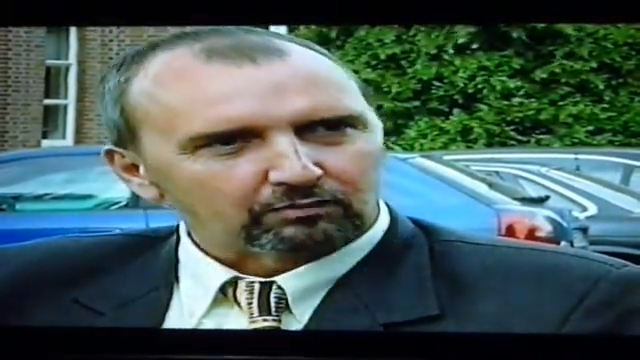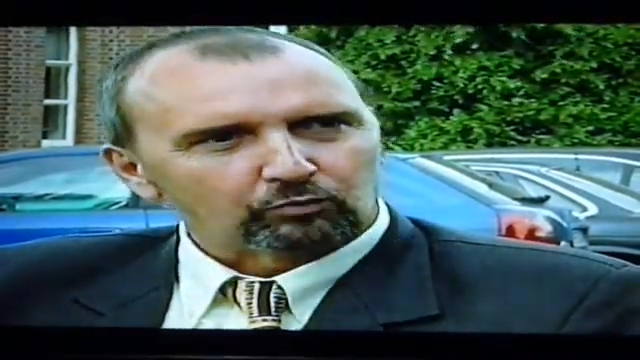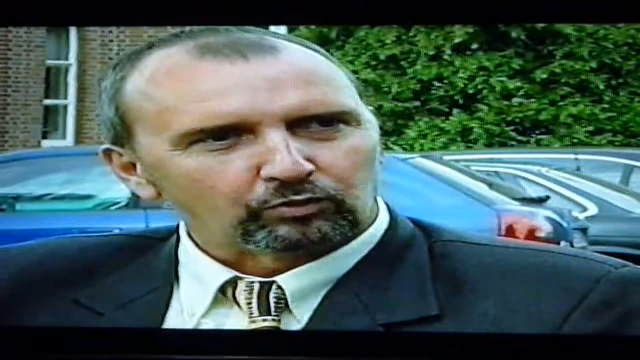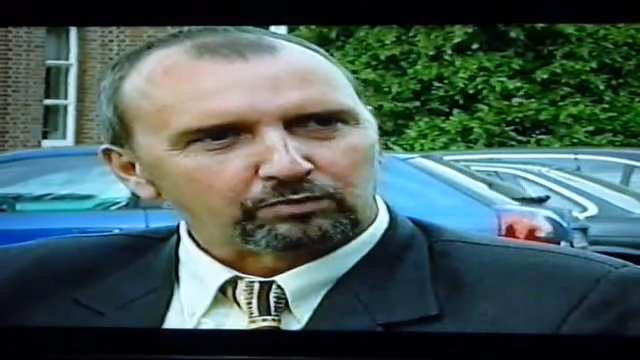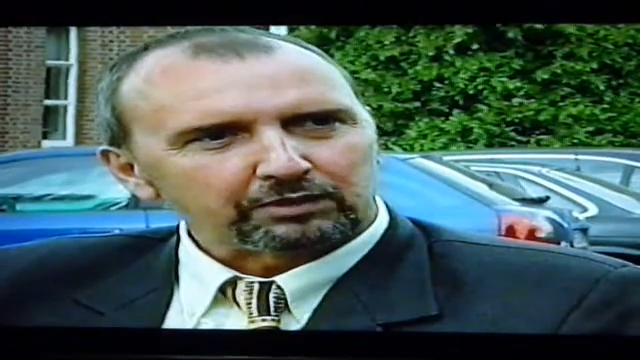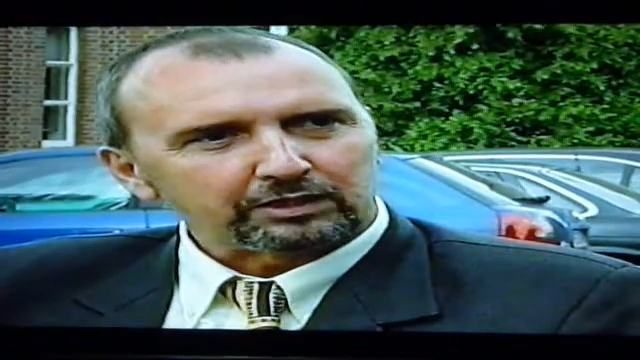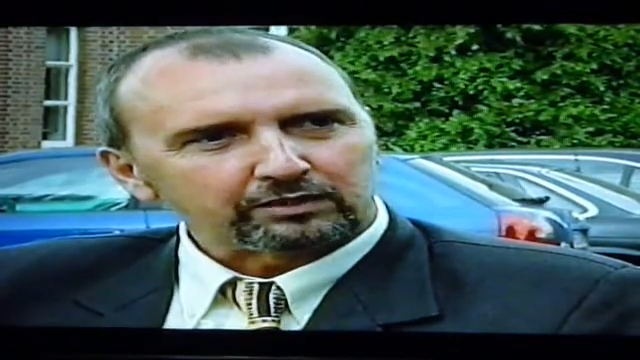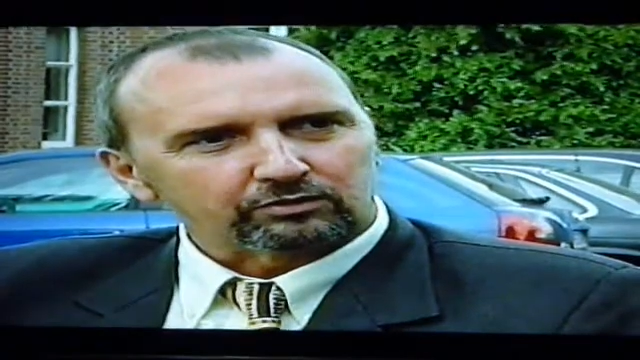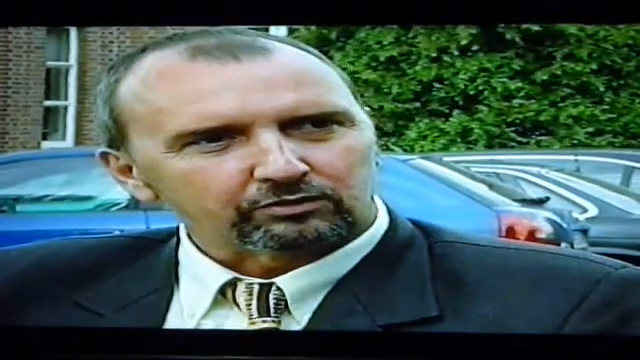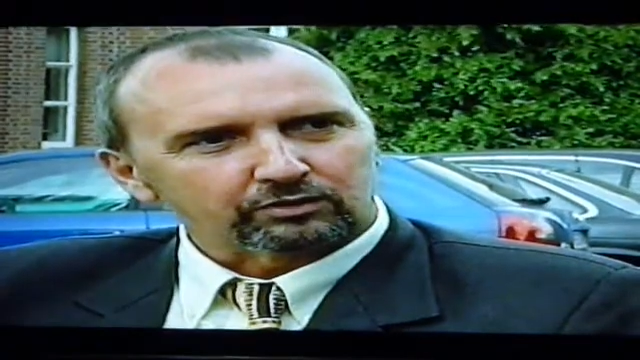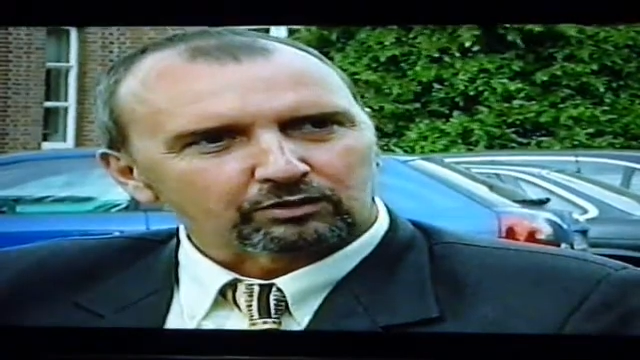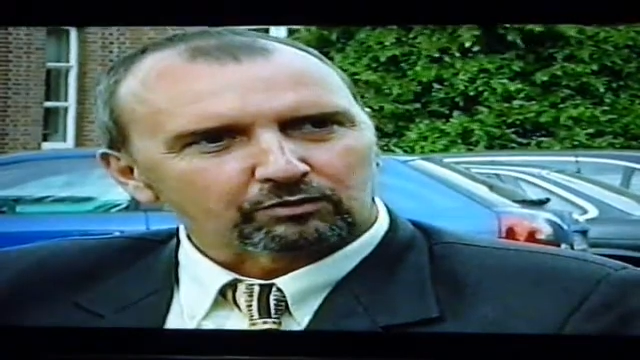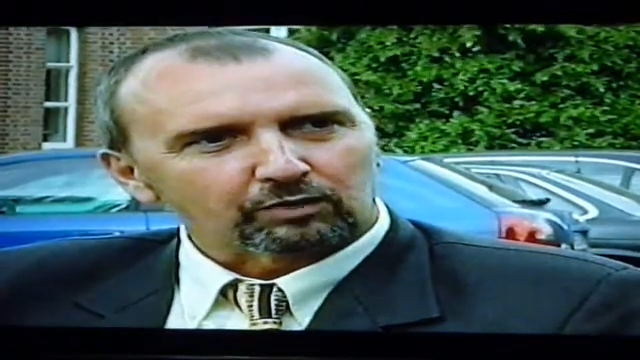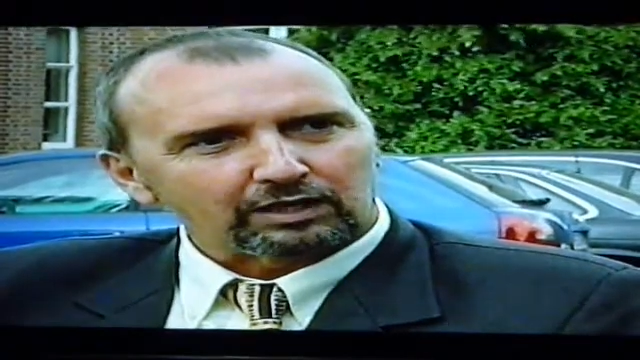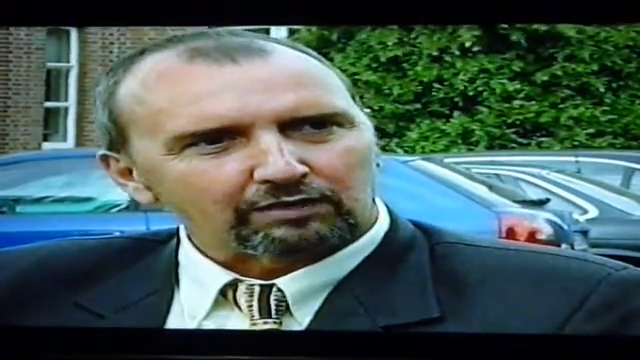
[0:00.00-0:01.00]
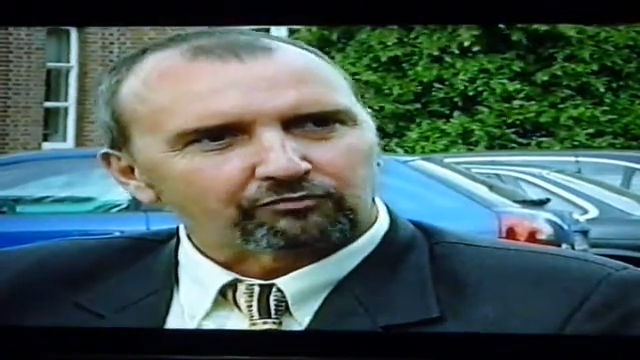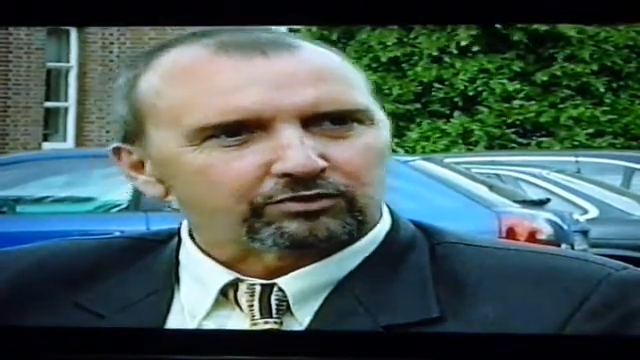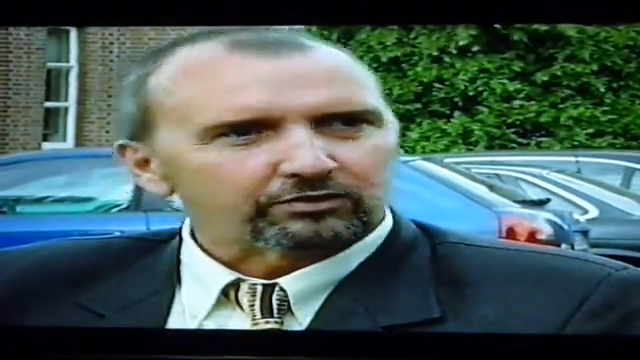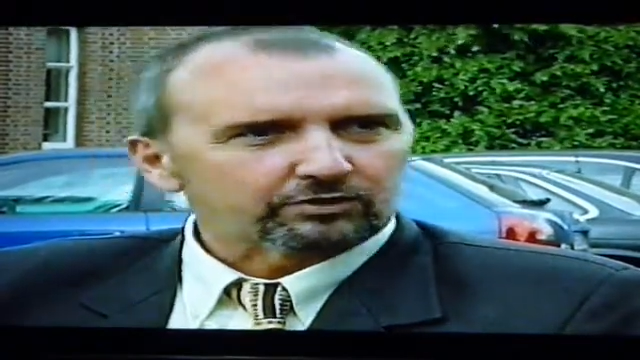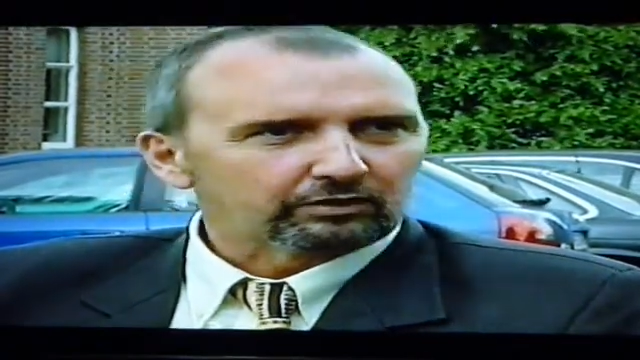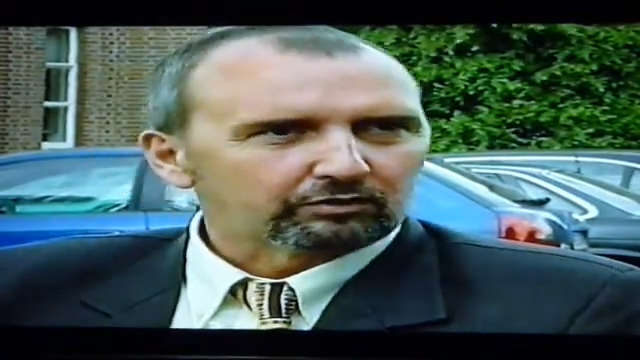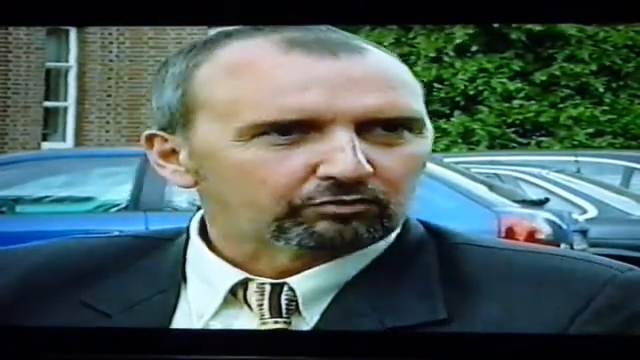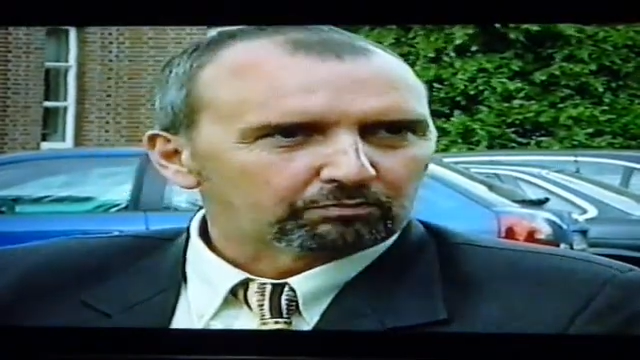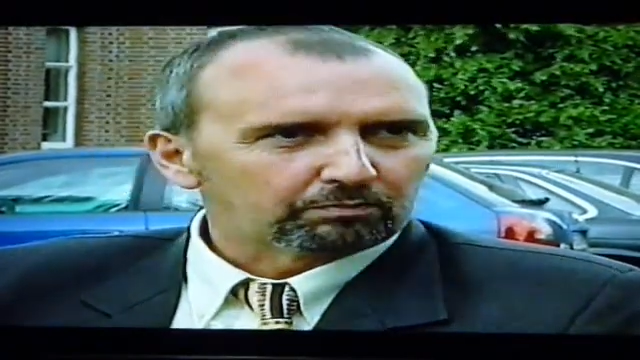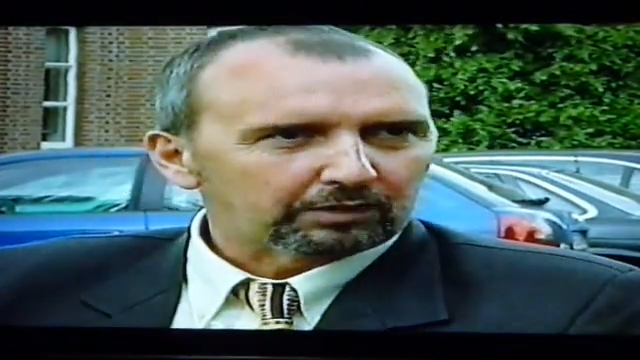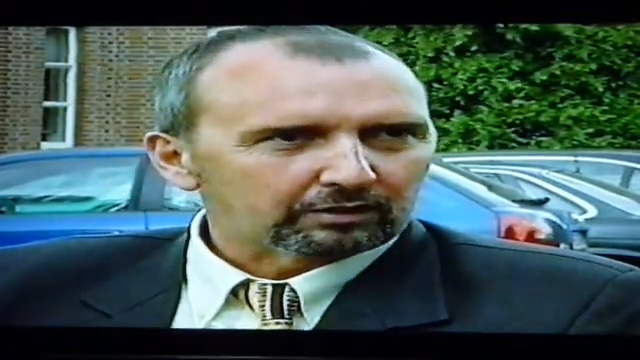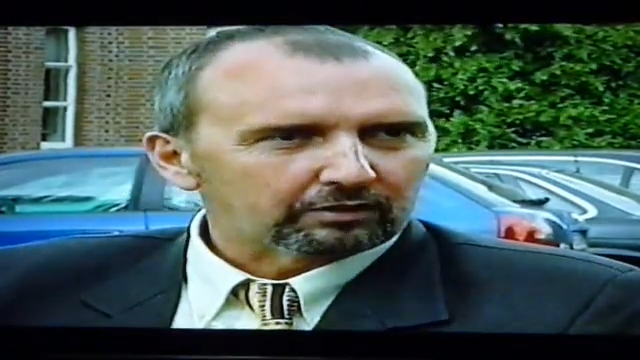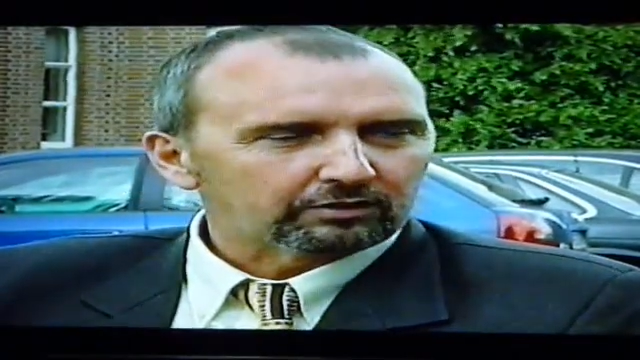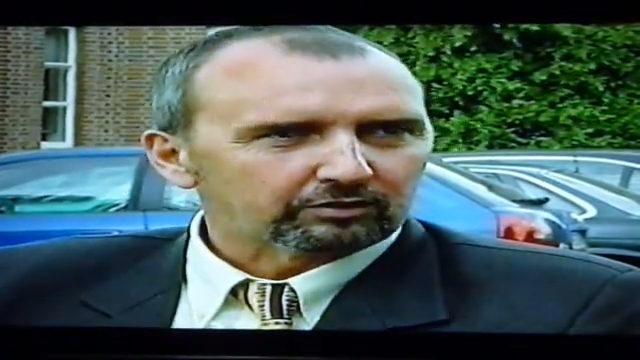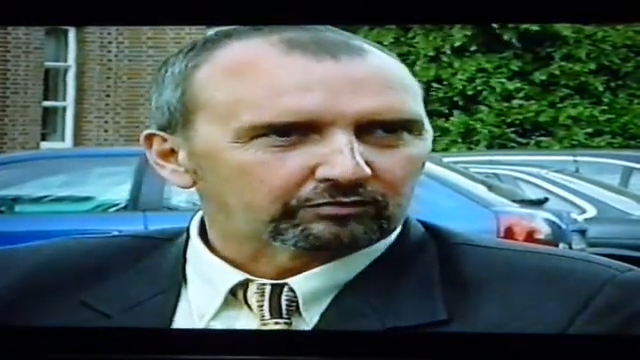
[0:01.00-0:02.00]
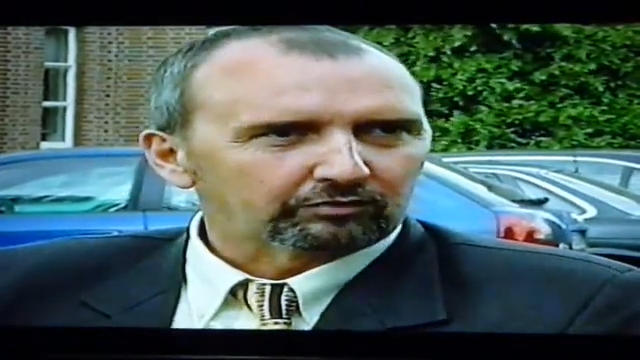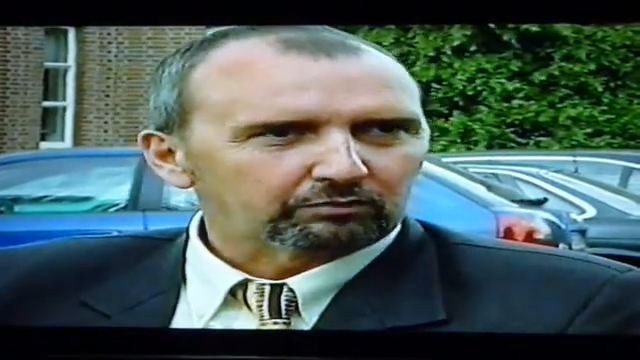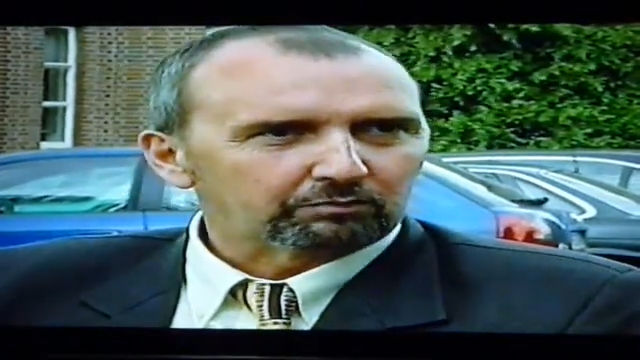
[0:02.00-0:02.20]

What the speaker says: We may not know every single part of it